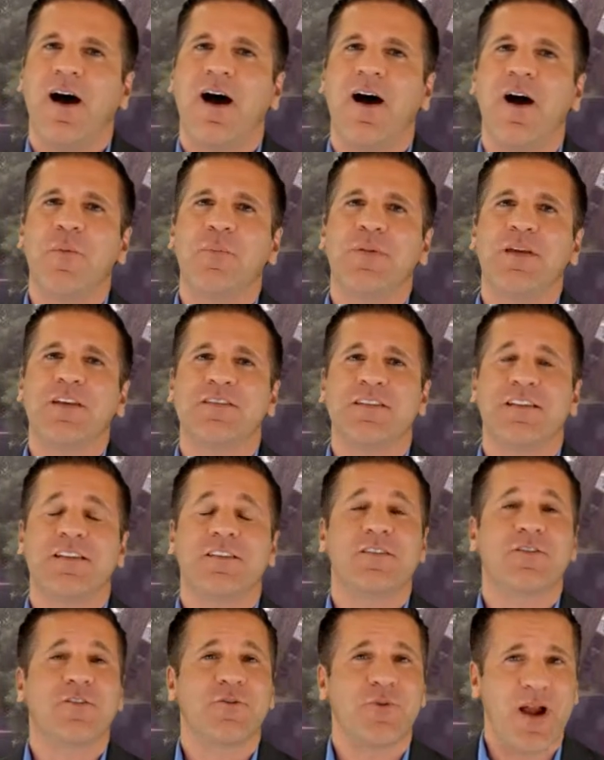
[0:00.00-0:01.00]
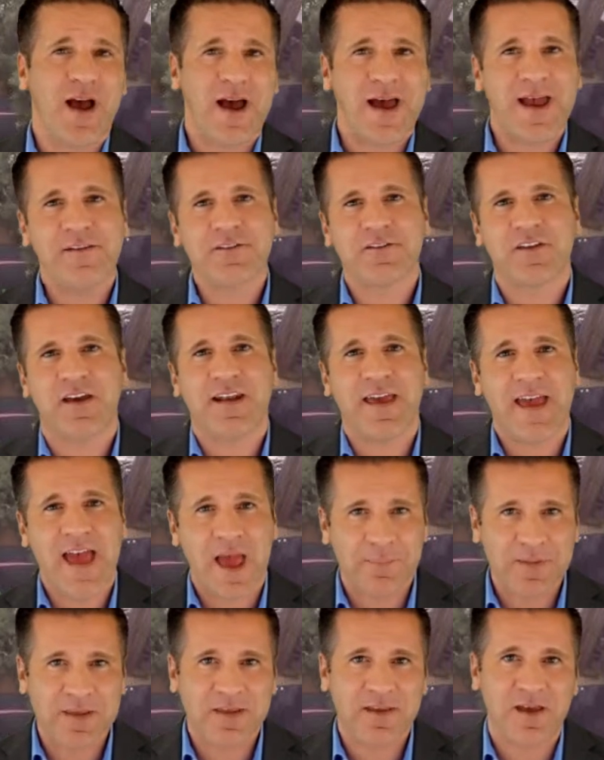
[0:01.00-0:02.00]
Our business thrives on
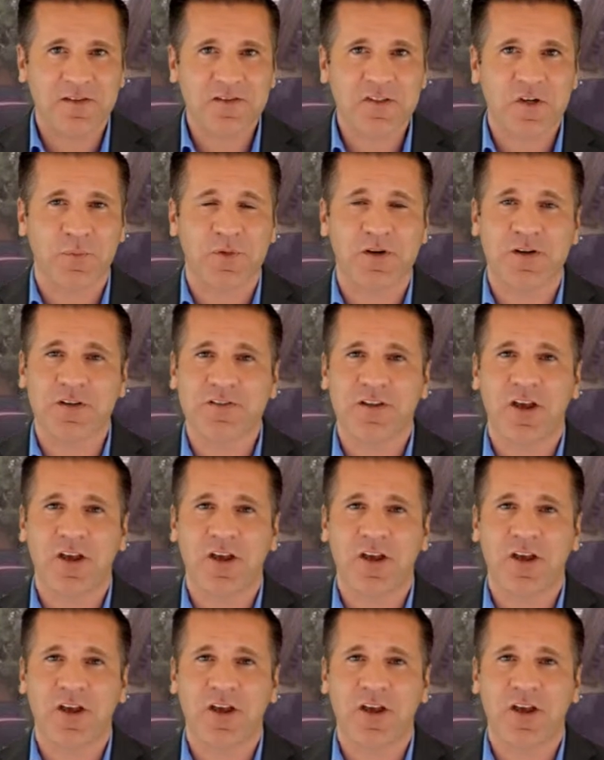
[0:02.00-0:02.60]
happy customers,